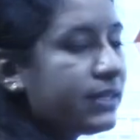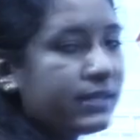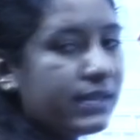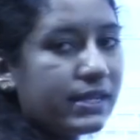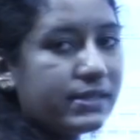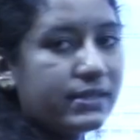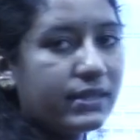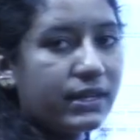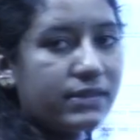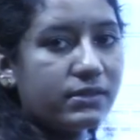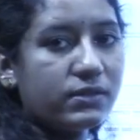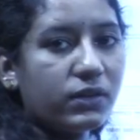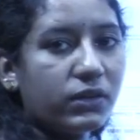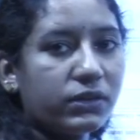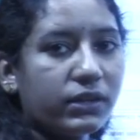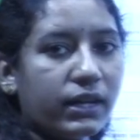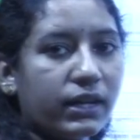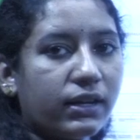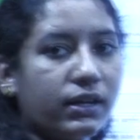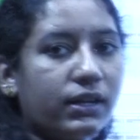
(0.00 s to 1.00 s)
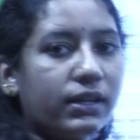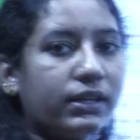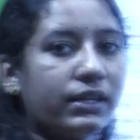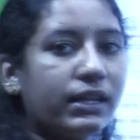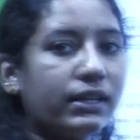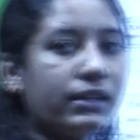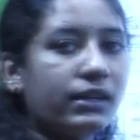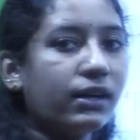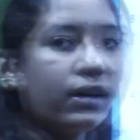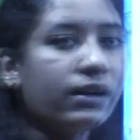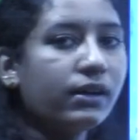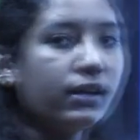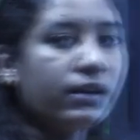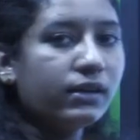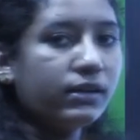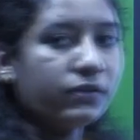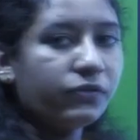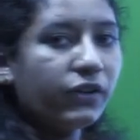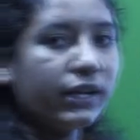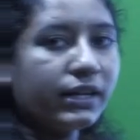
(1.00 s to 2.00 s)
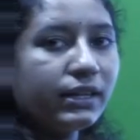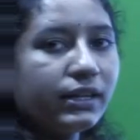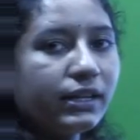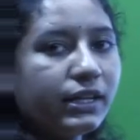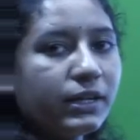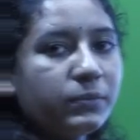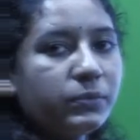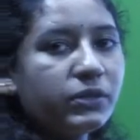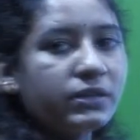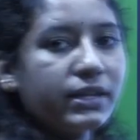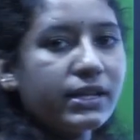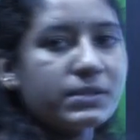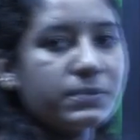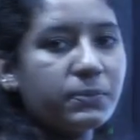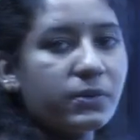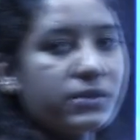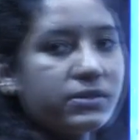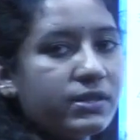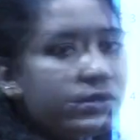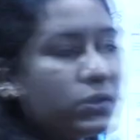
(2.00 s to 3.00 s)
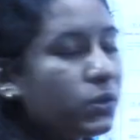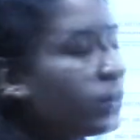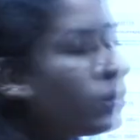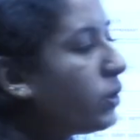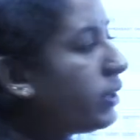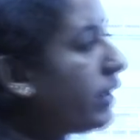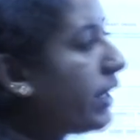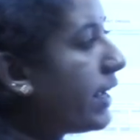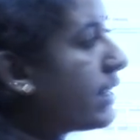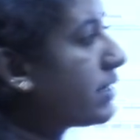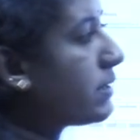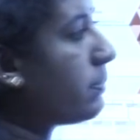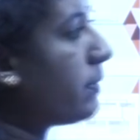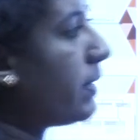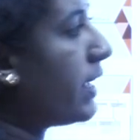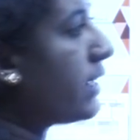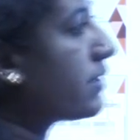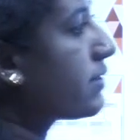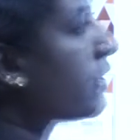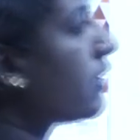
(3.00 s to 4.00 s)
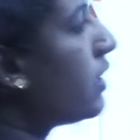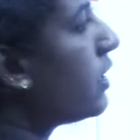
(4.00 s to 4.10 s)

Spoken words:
cells does not occur, then the further immune responses won't take place.